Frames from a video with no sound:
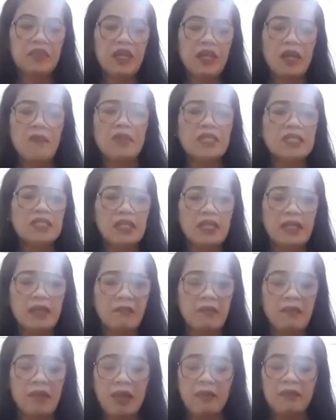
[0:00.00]

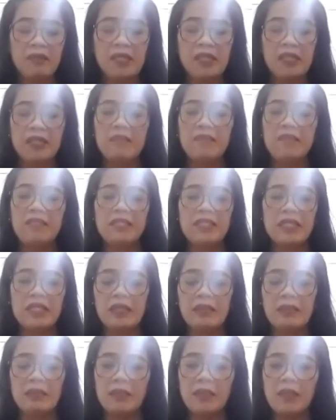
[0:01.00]
masayang family,
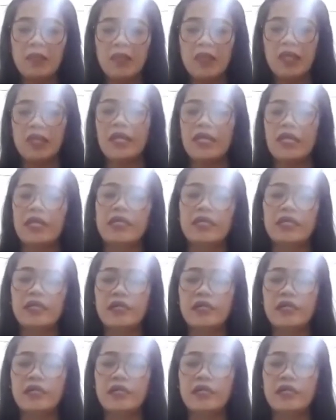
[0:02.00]
masayang buhay,